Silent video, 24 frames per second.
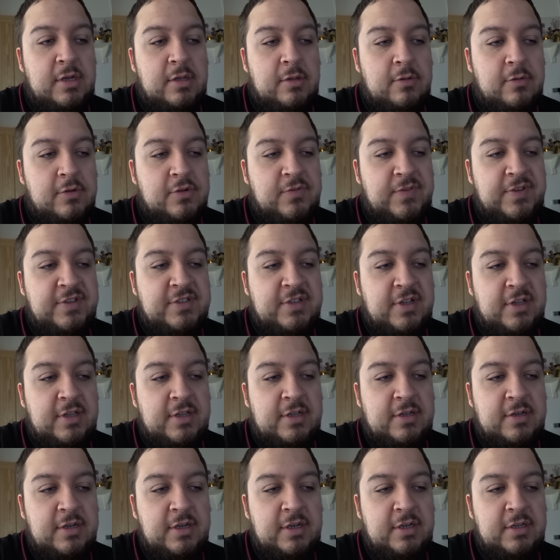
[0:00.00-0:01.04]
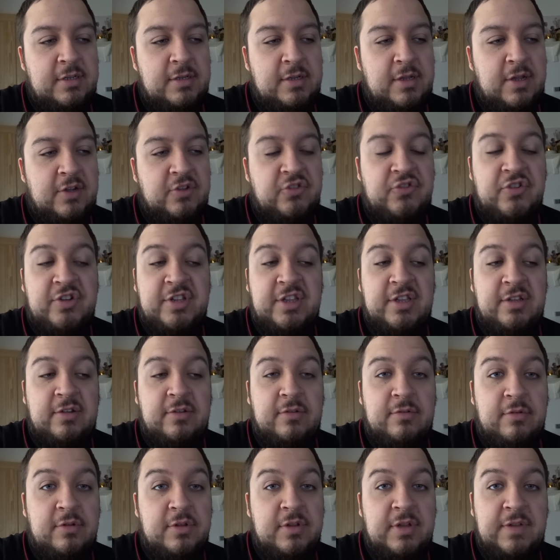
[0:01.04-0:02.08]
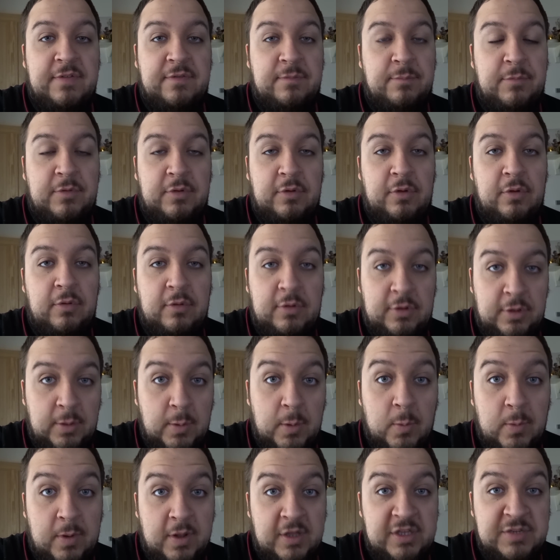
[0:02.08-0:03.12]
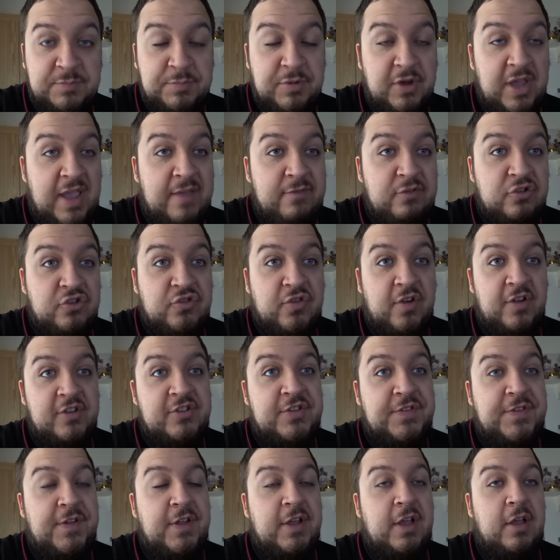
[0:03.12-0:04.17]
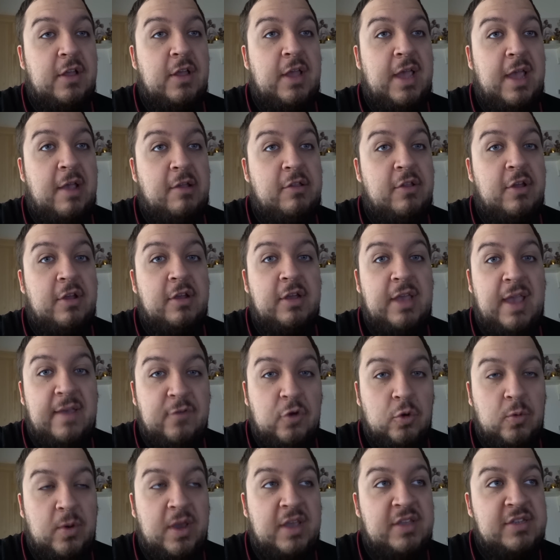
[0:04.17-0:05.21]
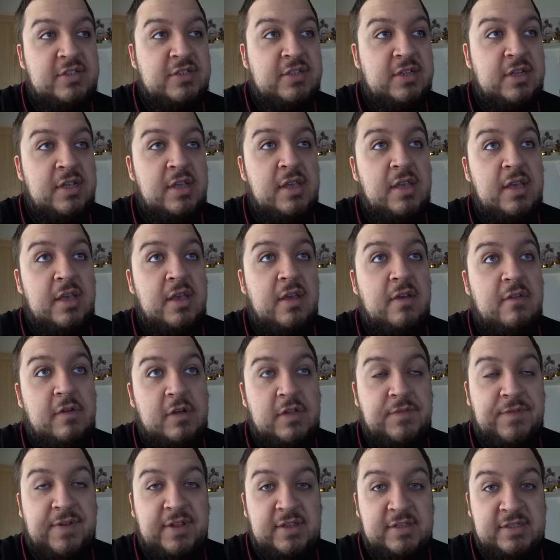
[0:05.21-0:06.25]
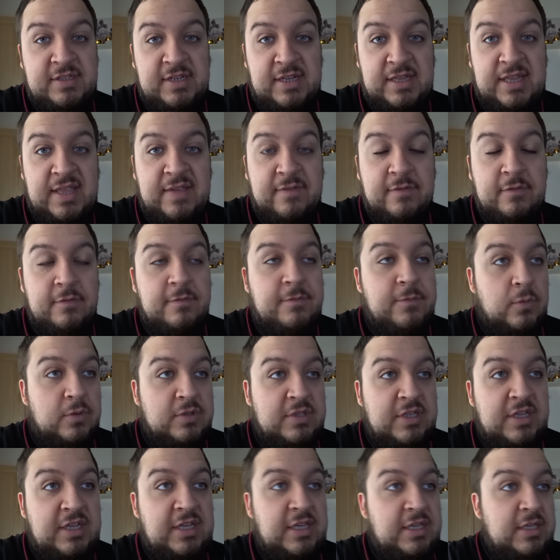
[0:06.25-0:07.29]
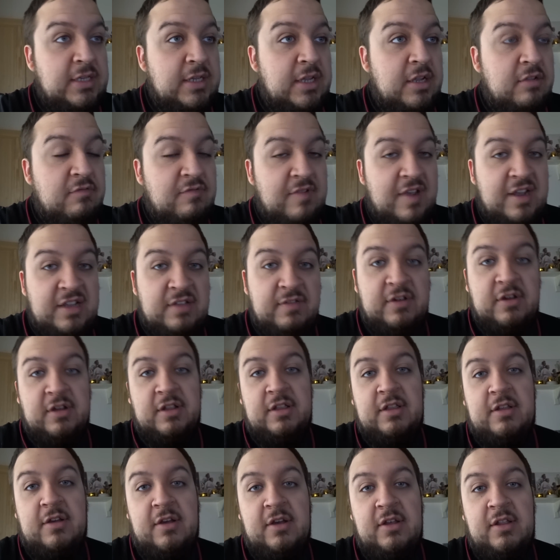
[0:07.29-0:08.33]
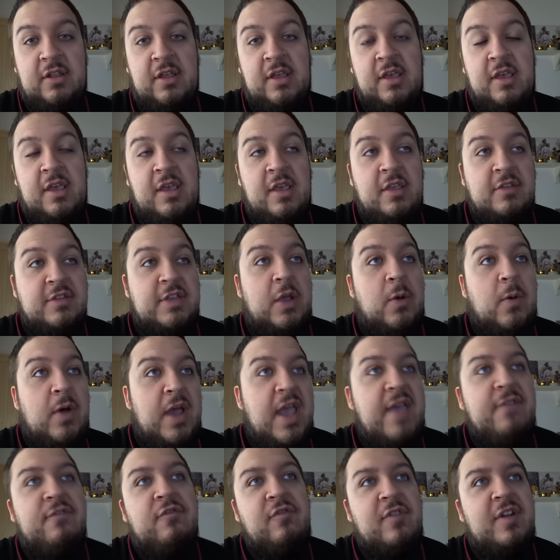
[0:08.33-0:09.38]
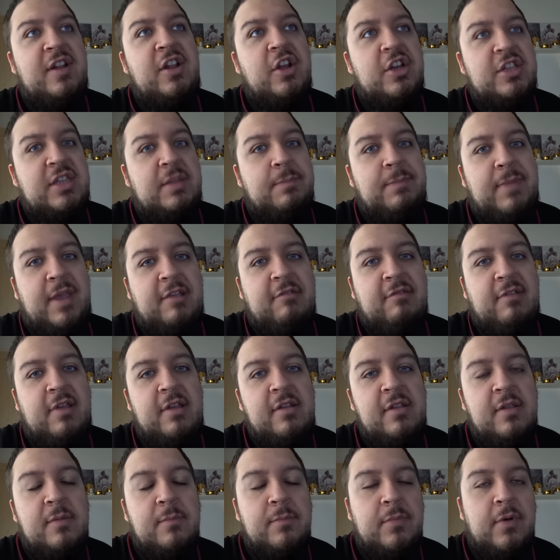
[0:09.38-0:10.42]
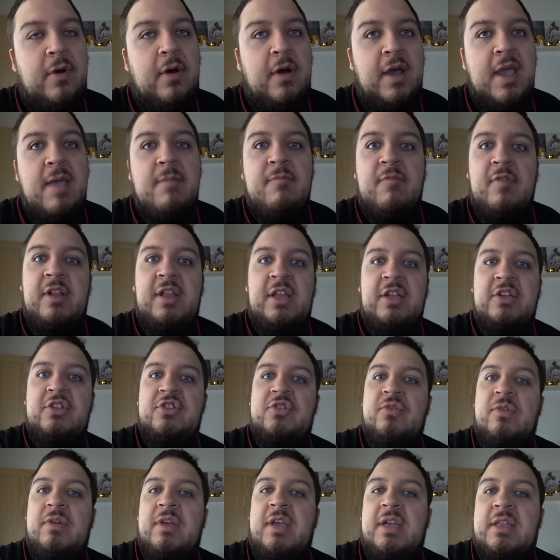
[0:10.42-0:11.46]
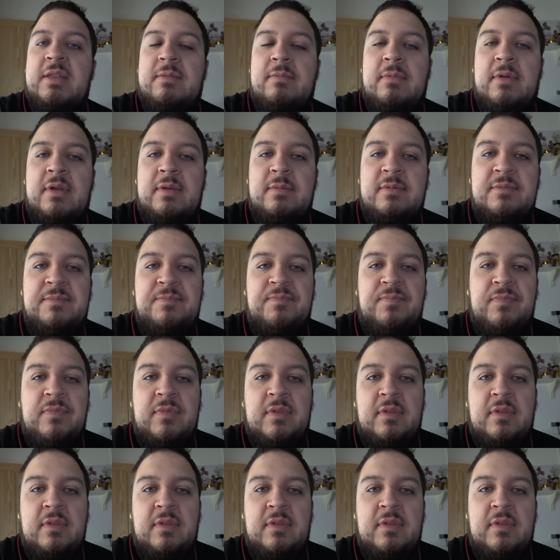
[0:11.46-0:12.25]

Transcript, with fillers: Lord of the Rings Online. I try the, all the different new, newer ones, but I haven't tried stuff like EverQuest, Final Fantasy 11, 14, Ragnarok Online. So I haven't really got the background, but I am really enjoying it at the moment.